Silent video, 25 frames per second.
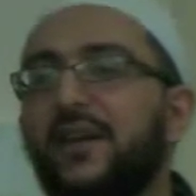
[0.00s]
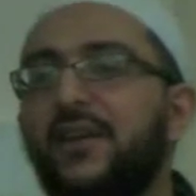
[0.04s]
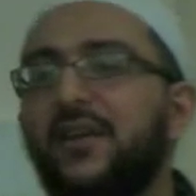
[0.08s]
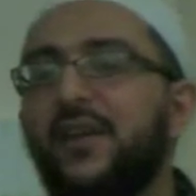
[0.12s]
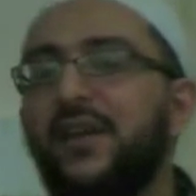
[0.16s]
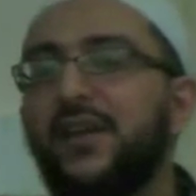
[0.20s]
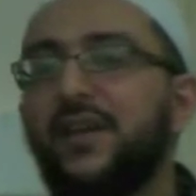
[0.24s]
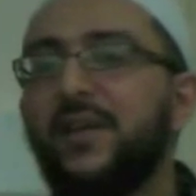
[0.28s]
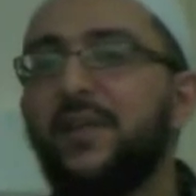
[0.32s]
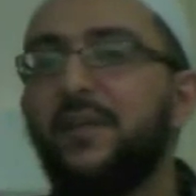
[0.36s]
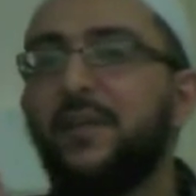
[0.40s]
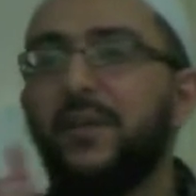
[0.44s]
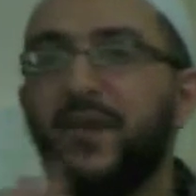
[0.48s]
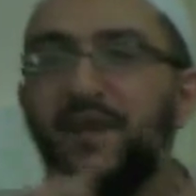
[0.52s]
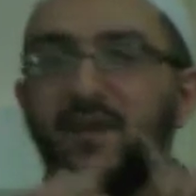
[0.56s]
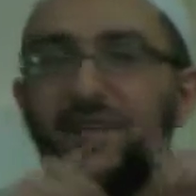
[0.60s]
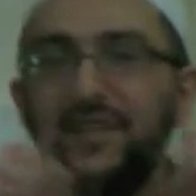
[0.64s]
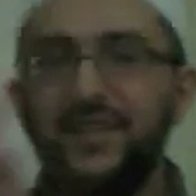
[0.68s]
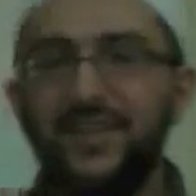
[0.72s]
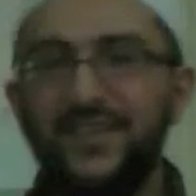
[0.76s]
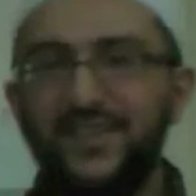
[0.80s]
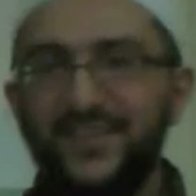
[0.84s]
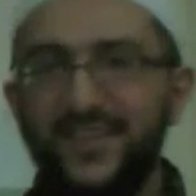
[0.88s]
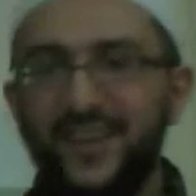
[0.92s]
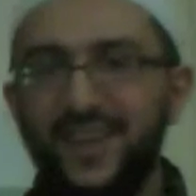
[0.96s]
Right, he prayed
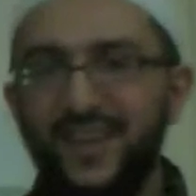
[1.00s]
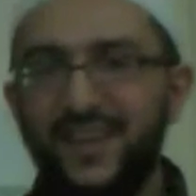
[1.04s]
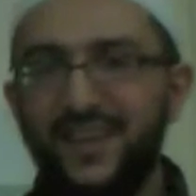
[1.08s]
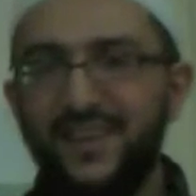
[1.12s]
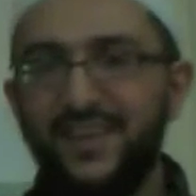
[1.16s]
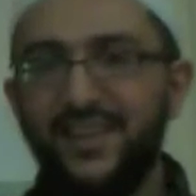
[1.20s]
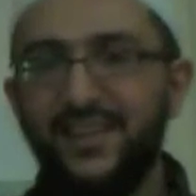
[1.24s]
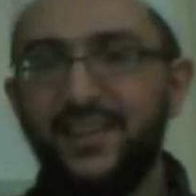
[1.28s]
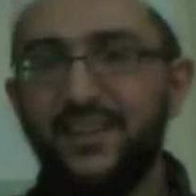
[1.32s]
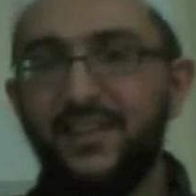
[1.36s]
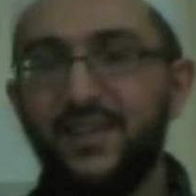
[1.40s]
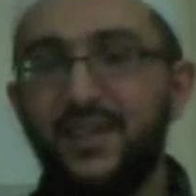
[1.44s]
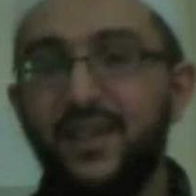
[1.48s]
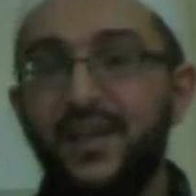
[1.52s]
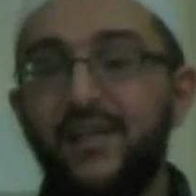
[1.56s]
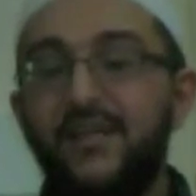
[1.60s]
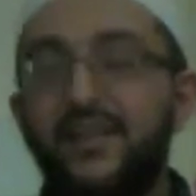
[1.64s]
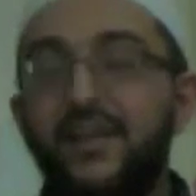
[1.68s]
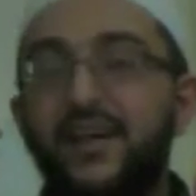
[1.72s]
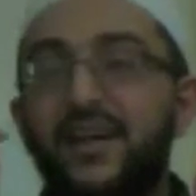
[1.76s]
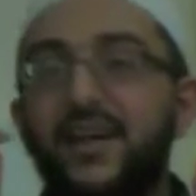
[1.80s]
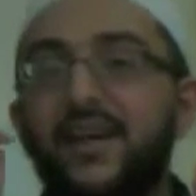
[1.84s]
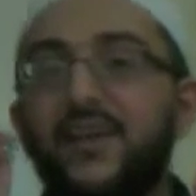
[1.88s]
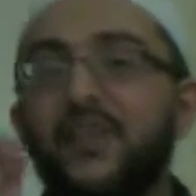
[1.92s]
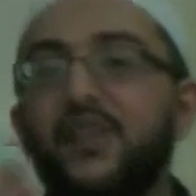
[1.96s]
the entire night,
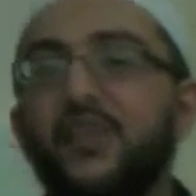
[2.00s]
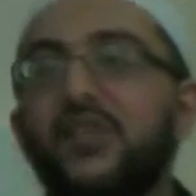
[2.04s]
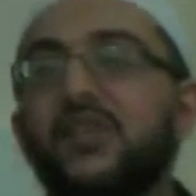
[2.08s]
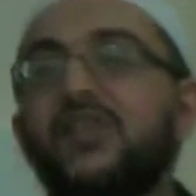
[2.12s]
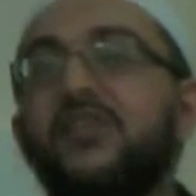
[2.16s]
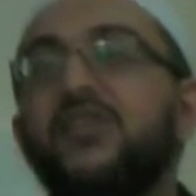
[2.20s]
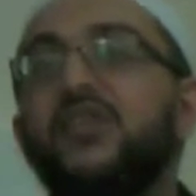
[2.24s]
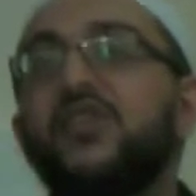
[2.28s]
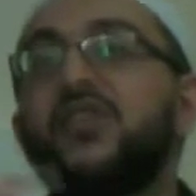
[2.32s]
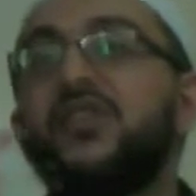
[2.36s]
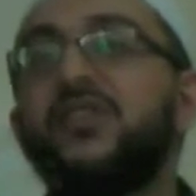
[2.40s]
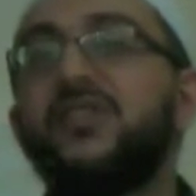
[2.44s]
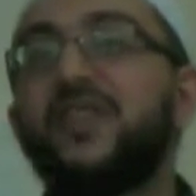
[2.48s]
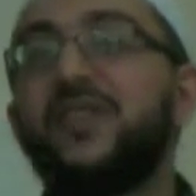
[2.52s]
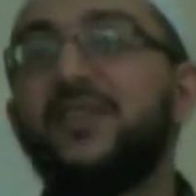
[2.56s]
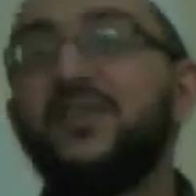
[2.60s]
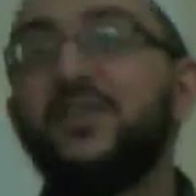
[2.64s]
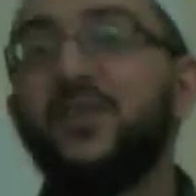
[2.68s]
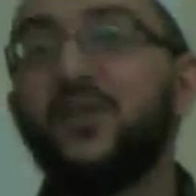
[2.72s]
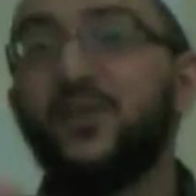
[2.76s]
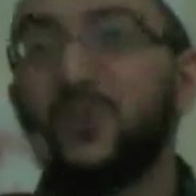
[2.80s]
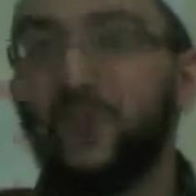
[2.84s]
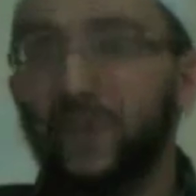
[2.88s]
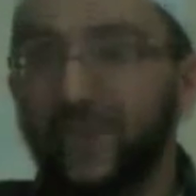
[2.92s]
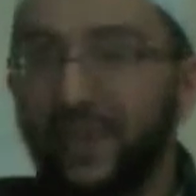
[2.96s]
and Aisha, she
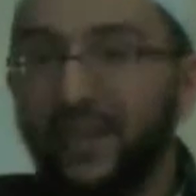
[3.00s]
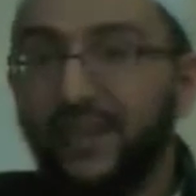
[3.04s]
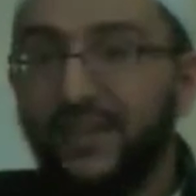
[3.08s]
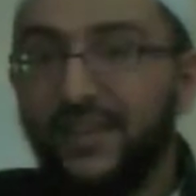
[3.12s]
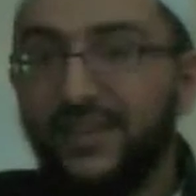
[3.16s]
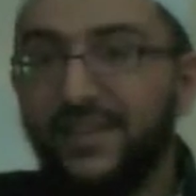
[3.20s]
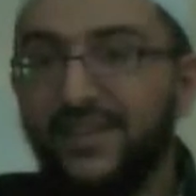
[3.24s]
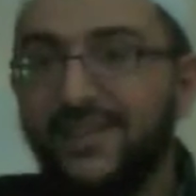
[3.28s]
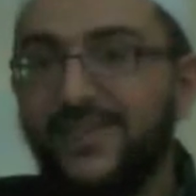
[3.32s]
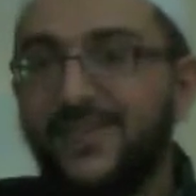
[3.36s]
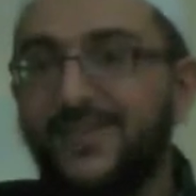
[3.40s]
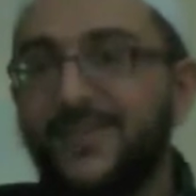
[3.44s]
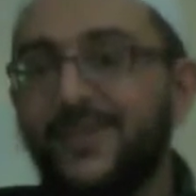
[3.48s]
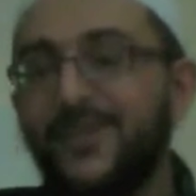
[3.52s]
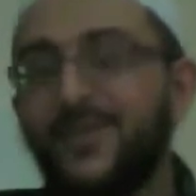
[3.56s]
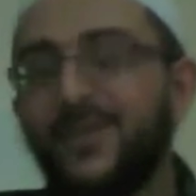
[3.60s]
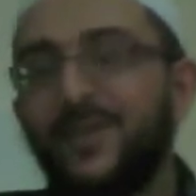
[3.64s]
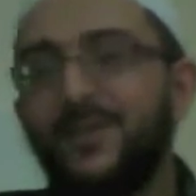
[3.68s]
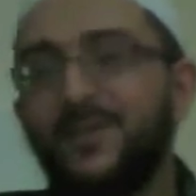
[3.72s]
said, "You're doing this,